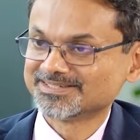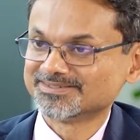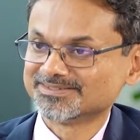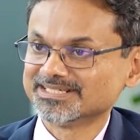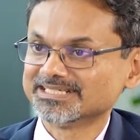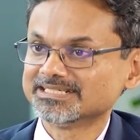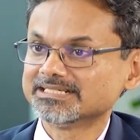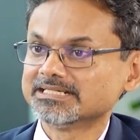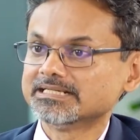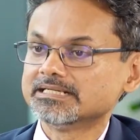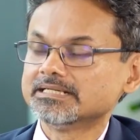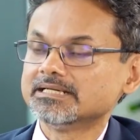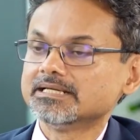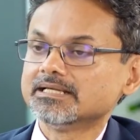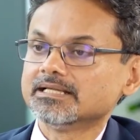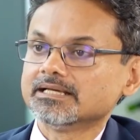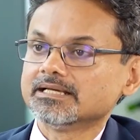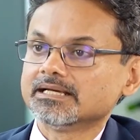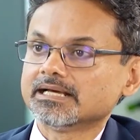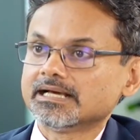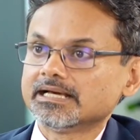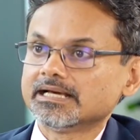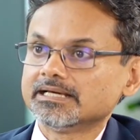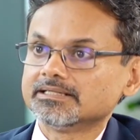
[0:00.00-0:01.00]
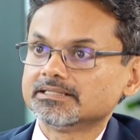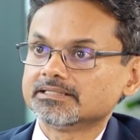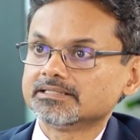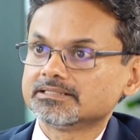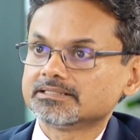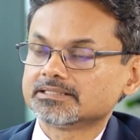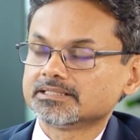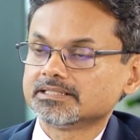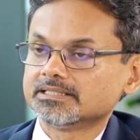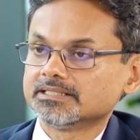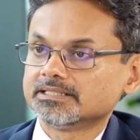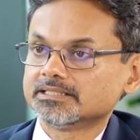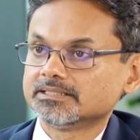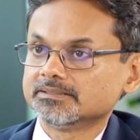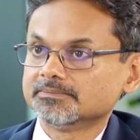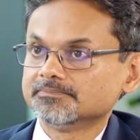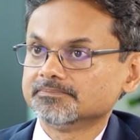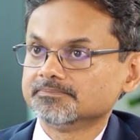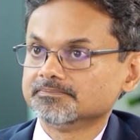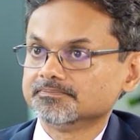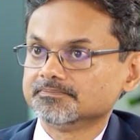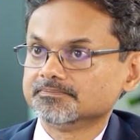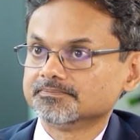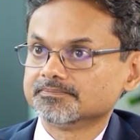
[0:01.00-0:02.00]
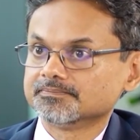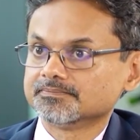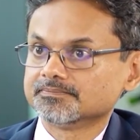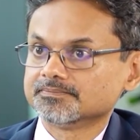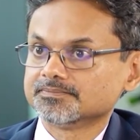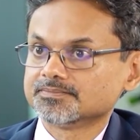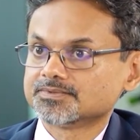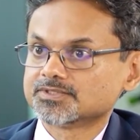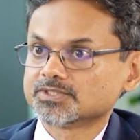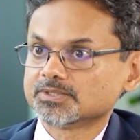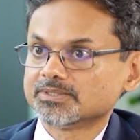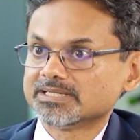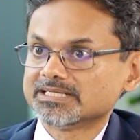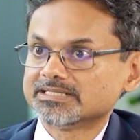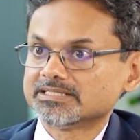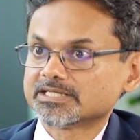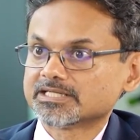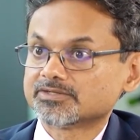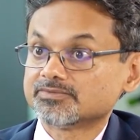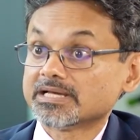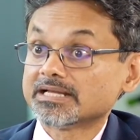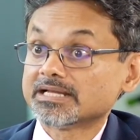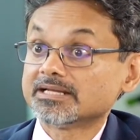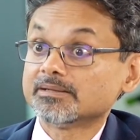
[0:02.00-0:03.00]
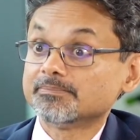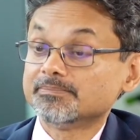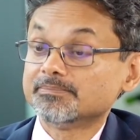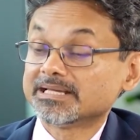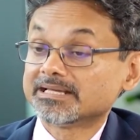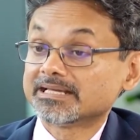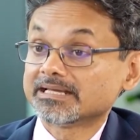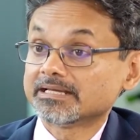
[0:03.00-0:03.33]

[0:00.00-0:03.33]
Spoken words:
right? And so in that, and it